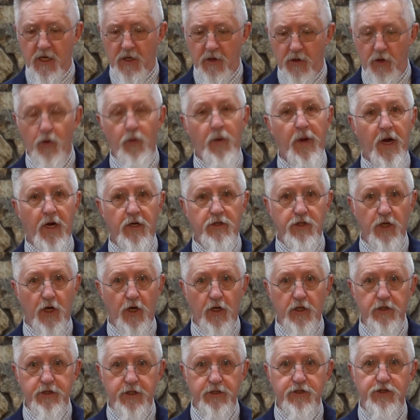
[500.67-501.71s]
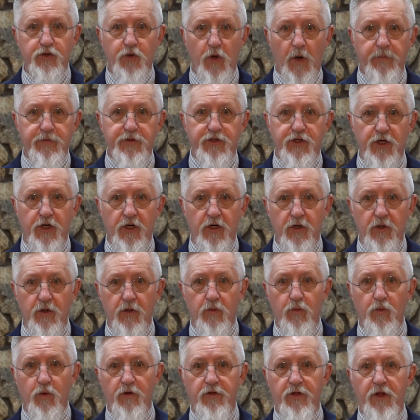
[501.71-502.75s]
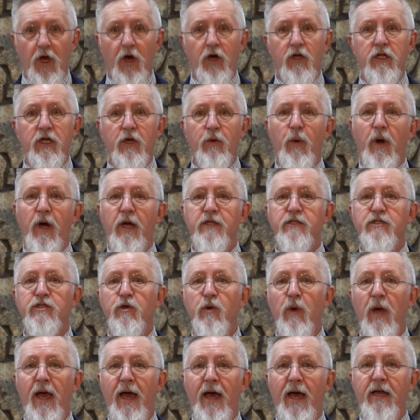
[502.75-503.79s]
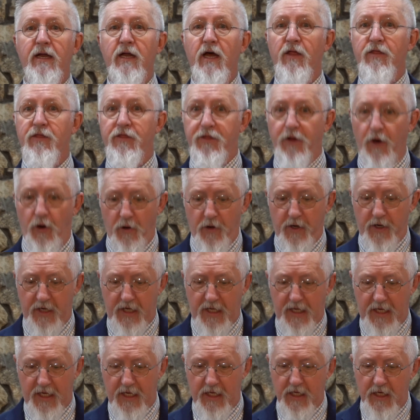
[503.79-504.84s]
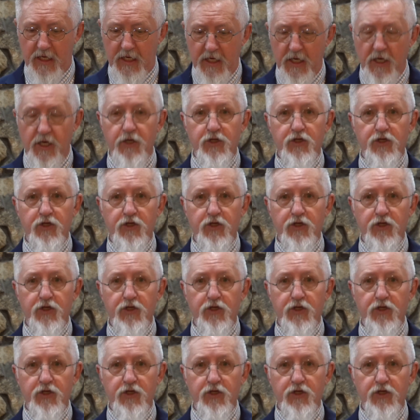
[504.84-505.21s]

who we are told in Scripture were the only ones who had authority